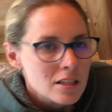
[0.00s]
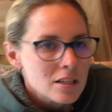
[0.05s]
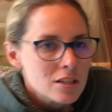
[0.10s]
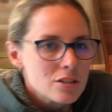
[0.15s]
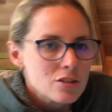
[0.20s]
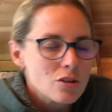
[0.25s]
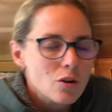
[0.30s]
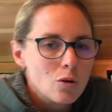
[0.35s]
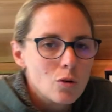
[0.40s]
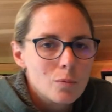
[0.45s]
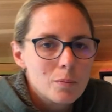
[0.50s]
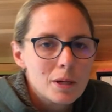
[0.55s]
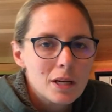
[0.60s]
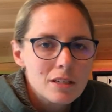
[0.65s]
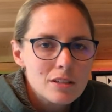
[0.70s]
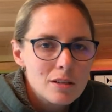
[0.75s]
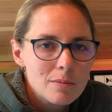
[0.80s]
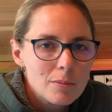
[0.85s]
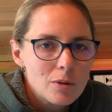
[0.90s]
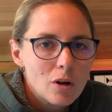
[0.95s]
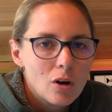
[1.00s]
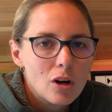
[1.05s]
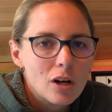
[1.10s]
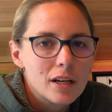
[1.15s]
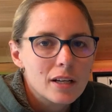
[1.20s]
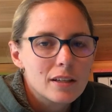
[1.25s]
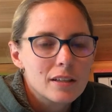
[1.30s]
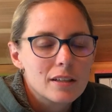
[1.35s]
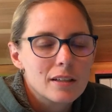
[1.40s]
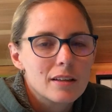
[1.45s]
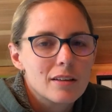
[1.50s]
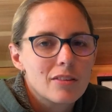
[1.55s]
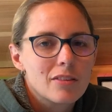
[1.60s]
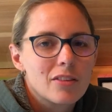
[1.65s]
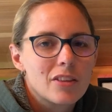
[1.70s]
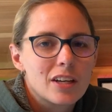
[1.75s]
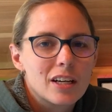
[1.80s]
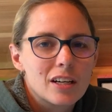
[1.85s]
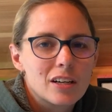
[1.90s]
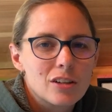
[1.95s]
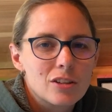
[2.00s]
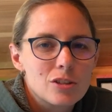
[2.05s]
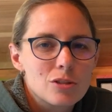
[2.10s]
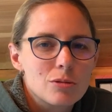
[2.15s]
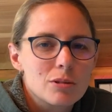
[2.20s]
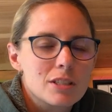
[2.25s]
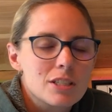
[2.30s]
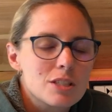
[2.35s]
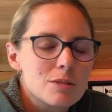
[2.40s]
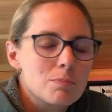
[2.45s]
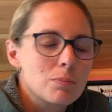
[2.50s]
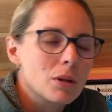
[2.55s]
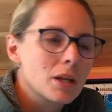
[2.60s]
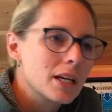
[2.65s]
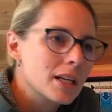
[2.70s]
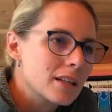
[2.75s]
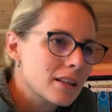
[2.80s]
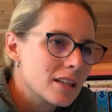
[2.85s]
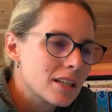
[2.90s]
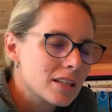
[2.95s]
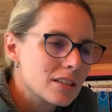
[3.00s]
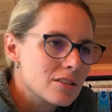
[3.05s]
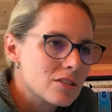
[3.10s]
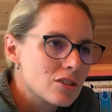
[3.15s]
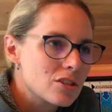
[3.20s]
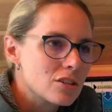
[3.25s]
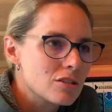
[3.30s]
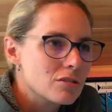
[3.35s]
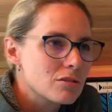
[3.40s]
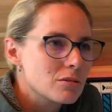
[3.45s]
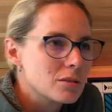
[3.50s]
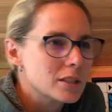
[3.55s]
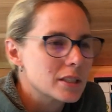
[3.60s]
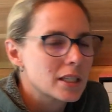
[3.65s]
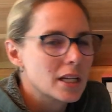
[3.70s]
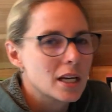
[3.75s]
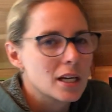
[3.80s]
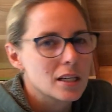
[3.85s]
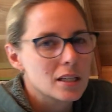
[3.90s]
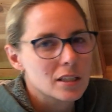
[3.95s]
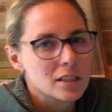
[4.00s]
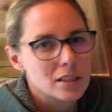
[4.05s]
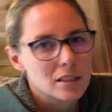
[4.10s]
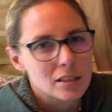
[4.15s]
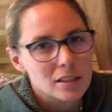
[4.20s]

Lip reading: So because I'm not there to explain things to you and get,